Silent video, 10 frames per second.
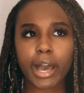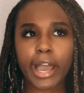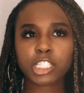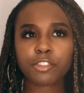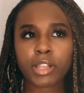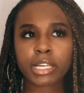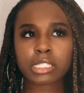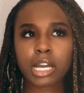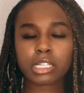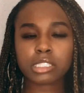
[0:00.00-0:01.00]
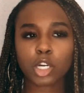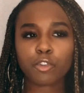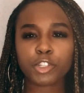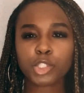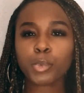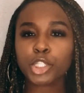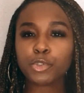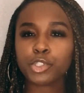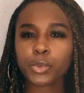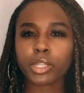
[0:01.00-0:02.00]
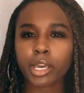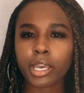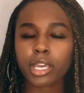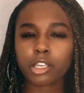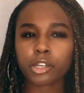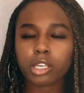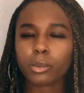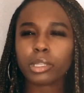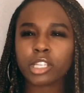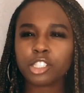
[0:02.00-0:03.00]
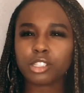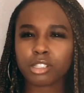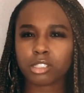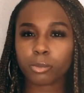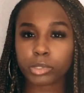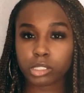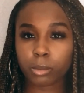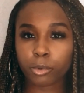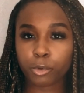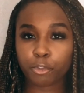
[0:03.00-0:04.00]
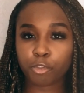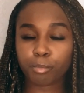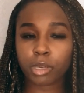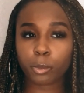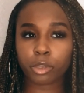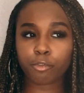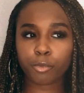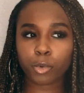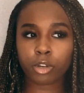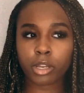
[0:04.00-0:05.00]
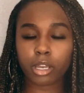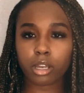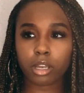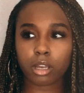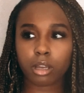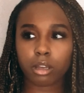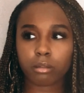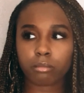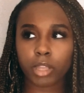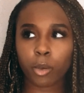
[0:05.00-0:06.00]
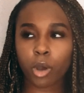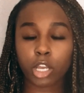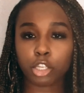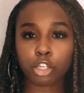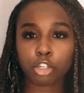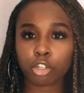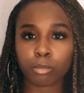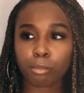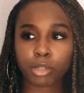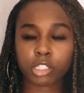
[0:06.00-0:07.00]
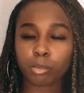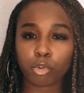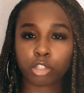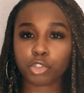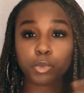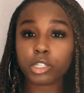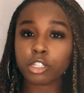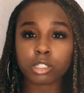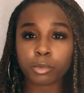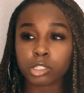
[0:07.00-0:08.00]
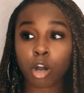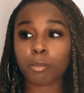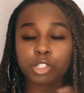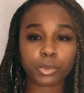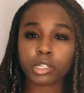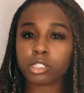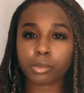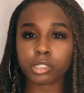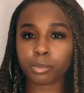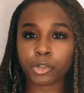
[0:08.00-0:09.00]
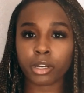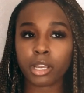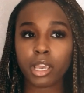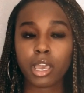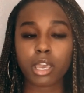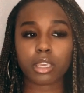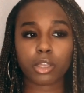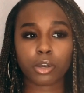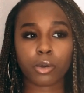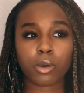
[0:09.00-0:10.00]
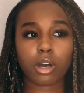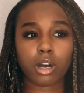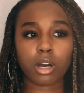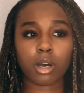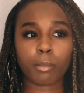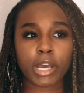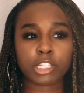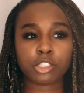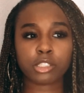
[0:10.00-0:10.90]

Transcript: I just feel like it's kind of selfish when you do that and you're in a relationship with someone who you've been with for like a year plus more, 2 years plus almost 3 years plus more, you know. I